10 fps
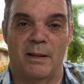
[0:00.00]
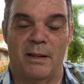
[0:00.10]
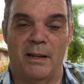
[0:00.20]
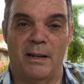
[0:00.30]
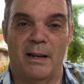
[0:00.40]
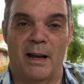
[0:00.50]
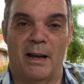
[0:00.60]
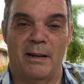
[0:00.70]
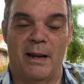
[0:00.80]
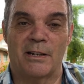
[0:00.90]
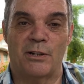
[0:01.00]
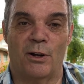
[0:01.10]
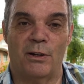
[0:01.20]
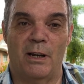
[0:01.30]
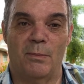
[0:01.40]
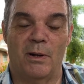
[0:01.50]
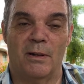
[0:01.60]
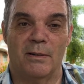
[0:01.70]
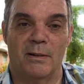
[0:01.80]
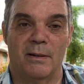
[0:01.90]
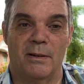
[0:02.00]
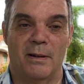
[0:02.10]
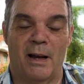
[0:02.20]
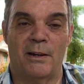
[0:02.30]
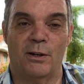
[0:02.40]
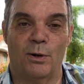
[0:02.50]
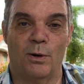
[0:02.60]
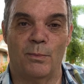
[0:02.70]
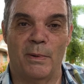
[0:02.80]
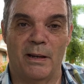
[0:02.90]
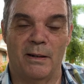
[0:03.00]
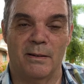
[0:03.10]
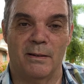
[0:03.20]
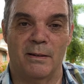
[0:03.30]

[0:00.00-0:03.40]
the next door neighbour had a go at me,